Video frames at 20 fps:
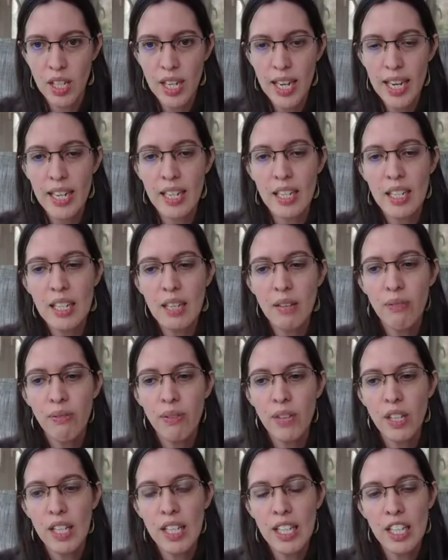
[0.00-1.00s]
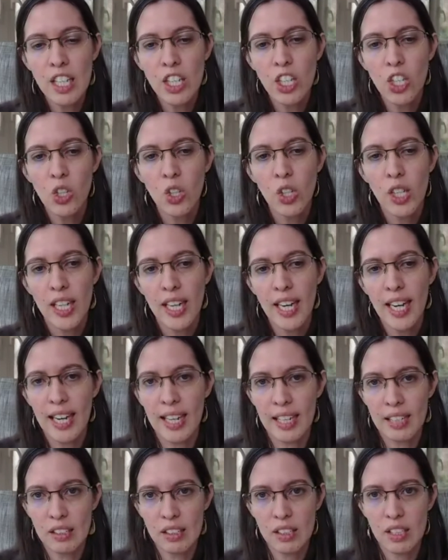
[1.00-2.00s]
And if in your
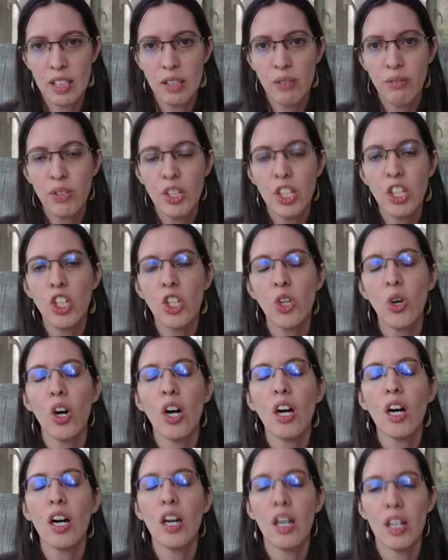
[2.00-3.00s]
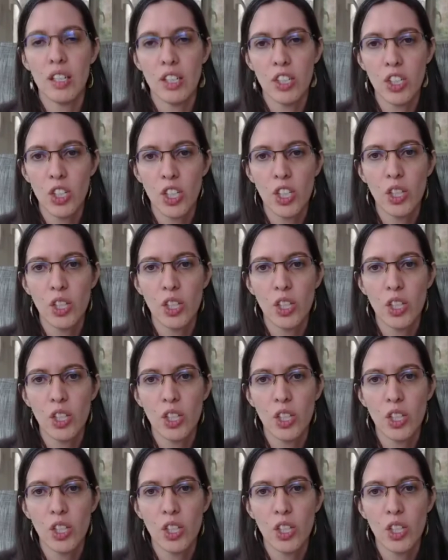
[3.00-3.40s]
gut, if in your heart,